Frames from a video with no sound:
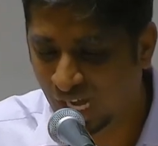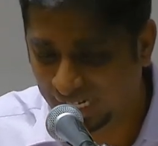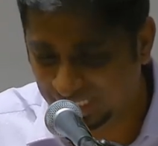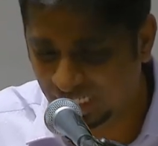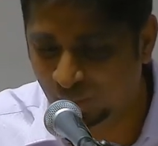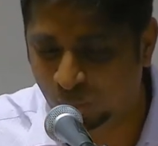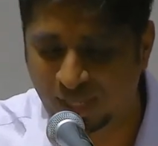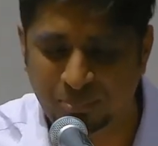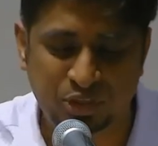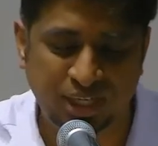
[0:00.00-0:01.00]
Ideally,
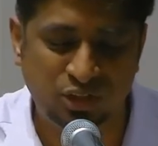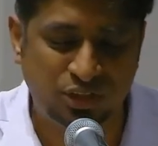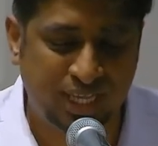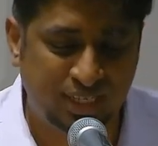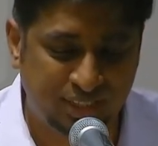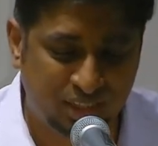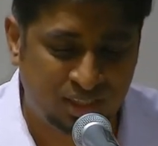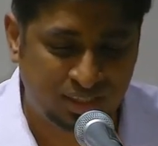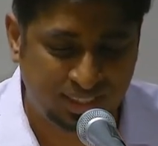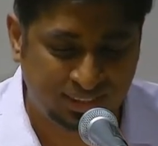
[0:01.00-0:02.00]
what I'm trying to tell
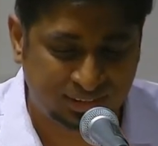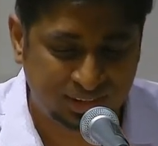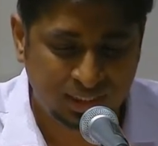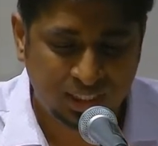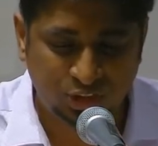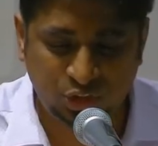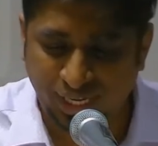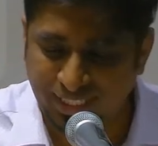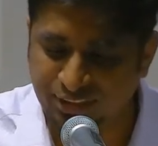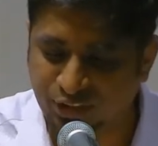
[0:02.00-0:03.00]
here is a
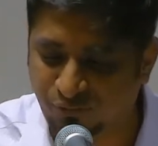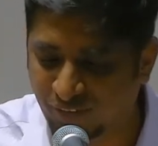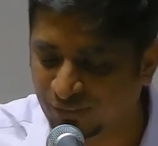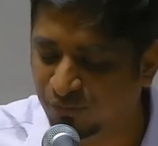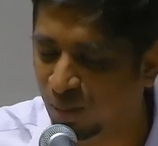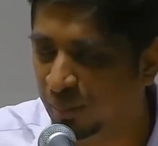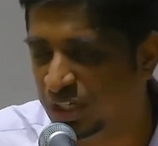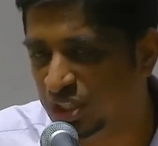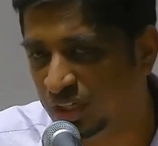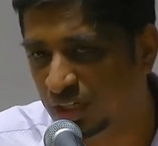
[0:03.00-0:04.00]
child's faith
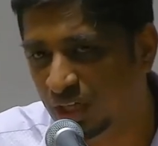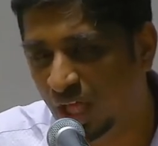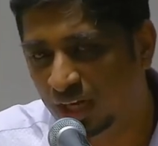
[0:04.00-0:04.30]
formation